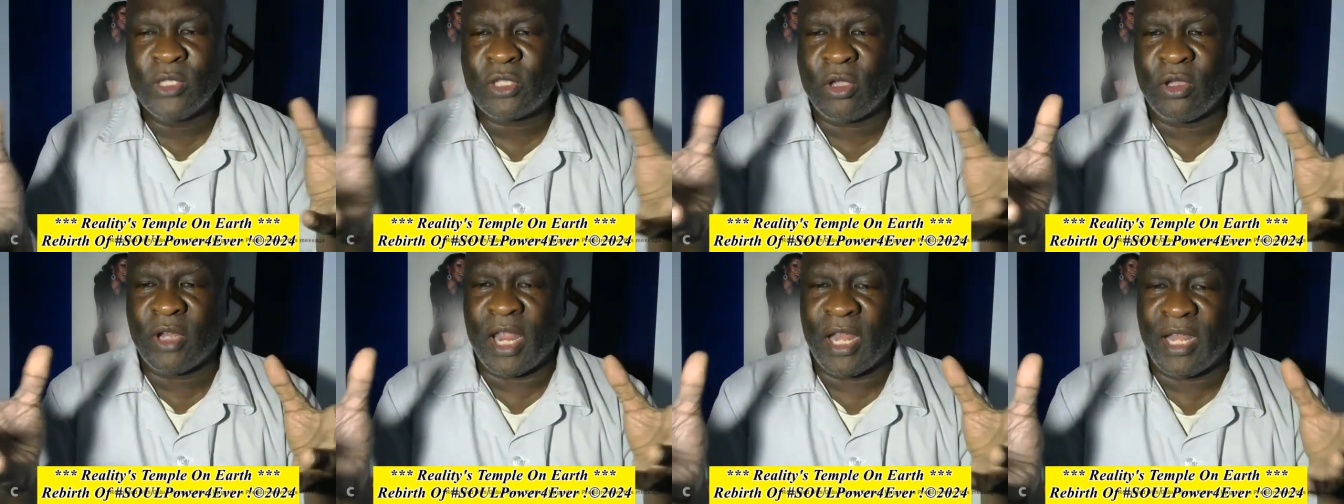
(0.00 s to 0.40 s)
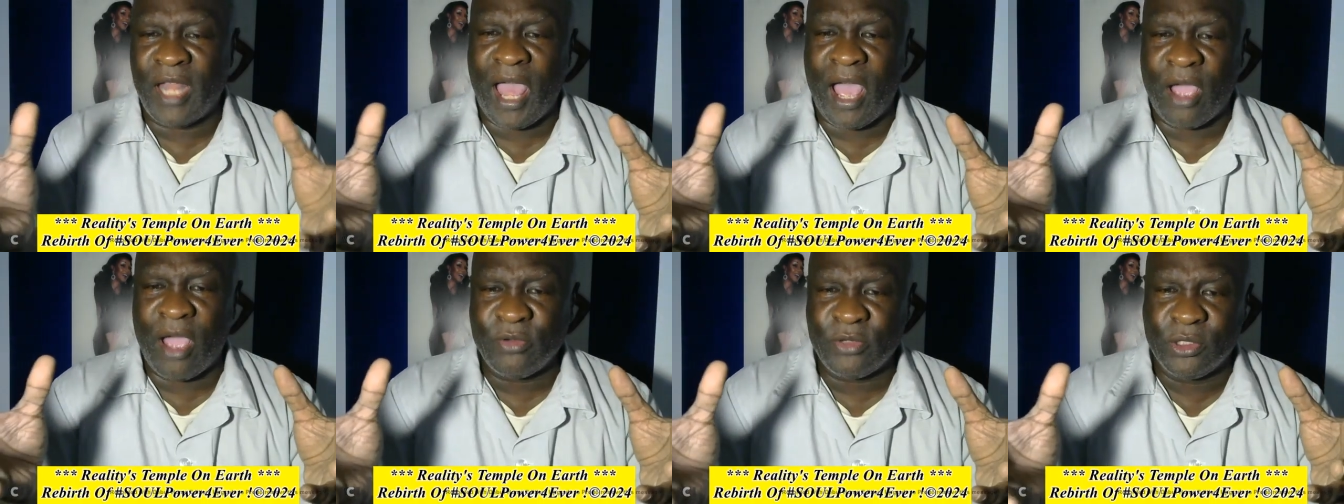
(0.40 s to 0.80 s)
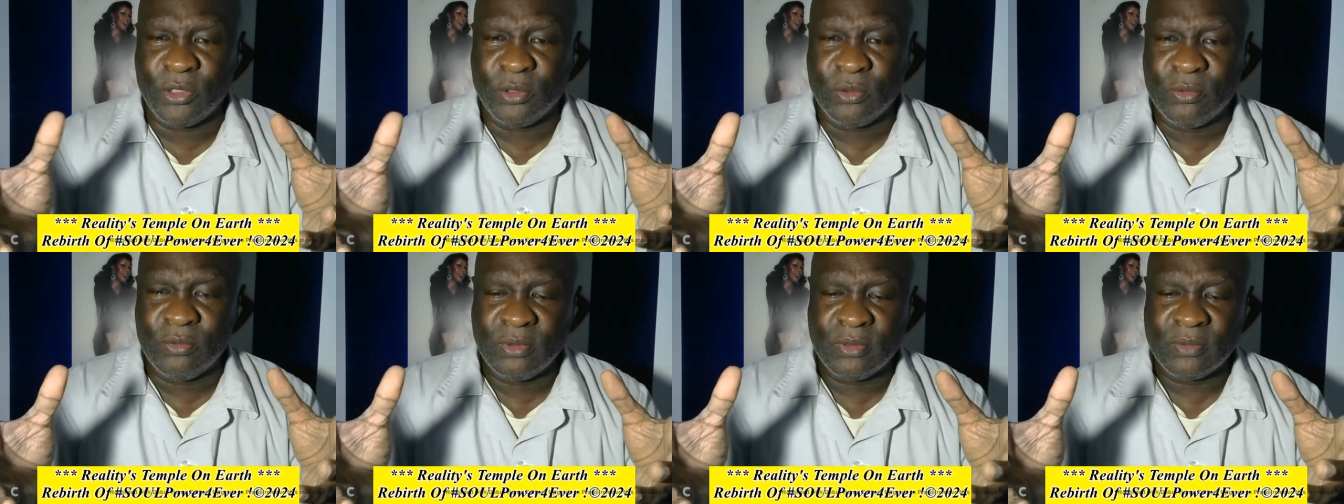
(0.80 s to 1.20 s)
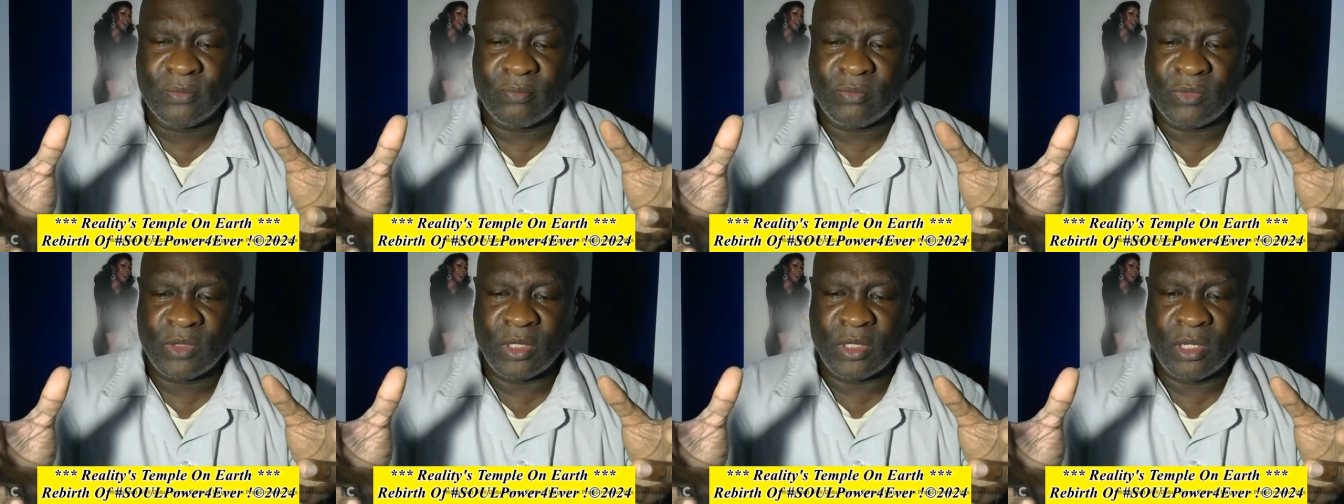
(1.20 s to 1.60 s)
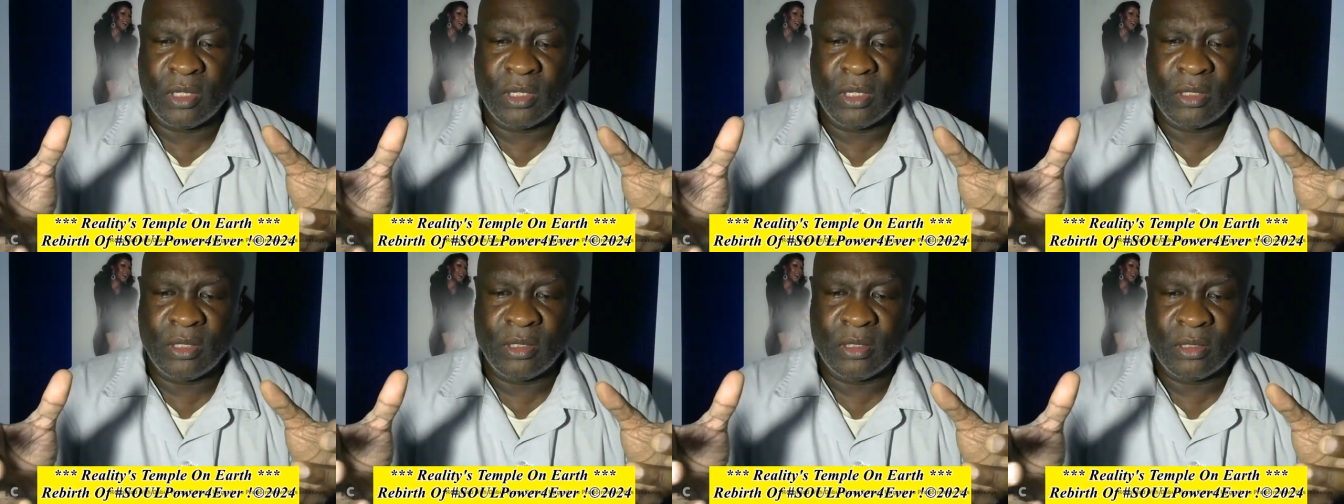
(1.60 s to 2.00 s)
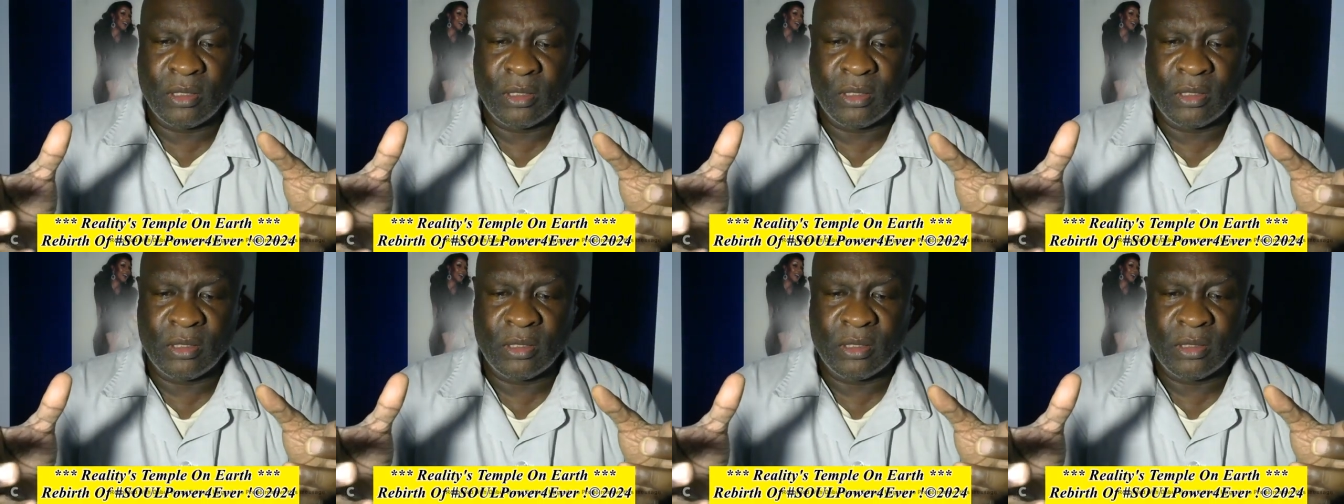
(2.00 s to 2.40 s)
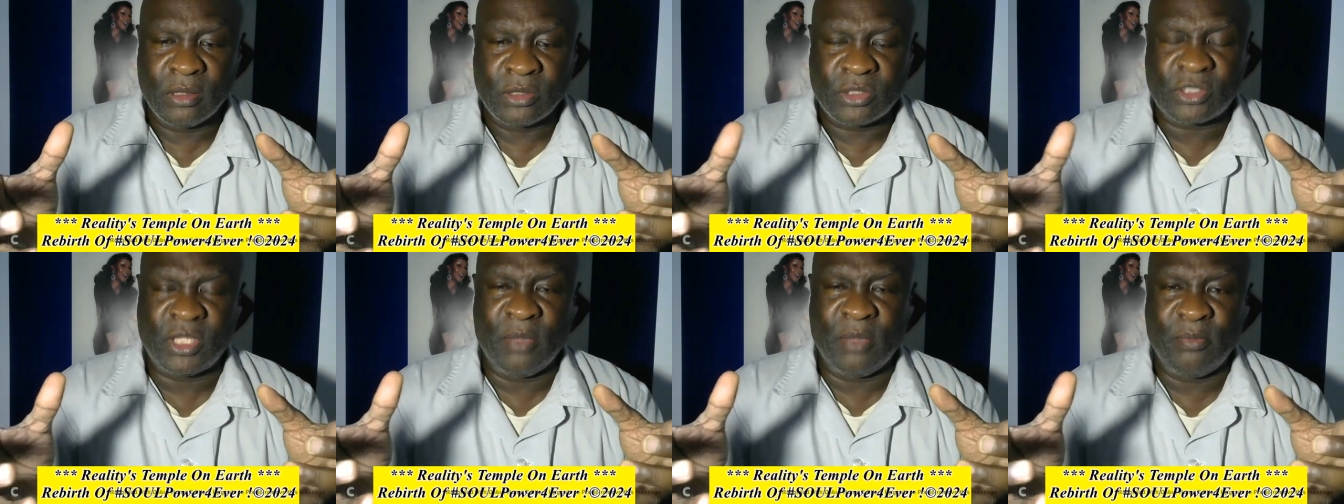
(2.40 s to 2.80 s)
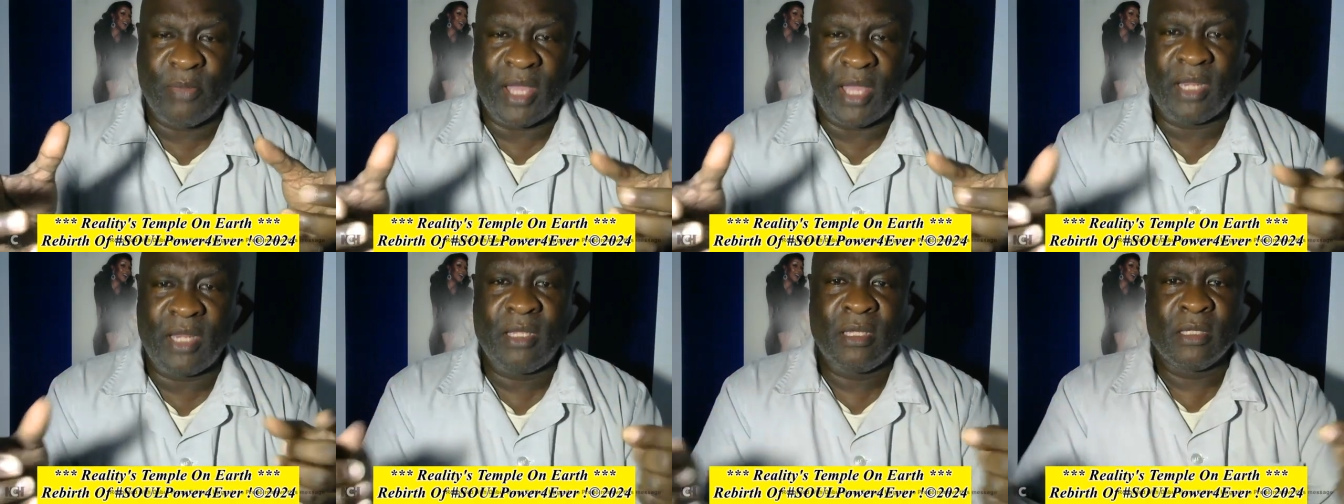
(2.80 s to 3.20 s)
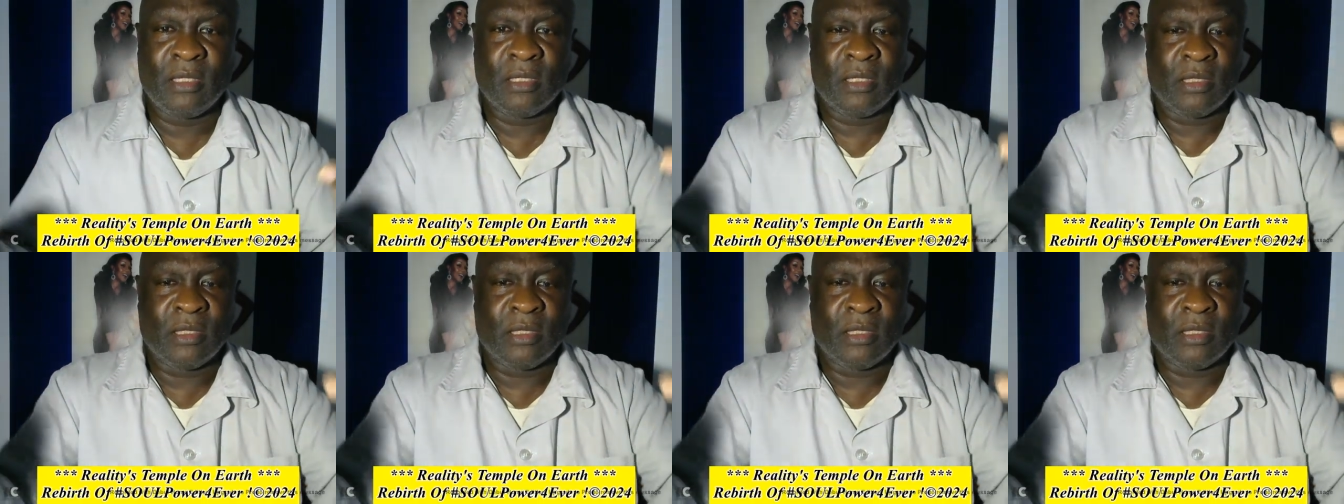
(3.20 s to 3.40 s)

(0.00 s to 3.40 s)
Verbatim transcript: was going to allow you, somebody,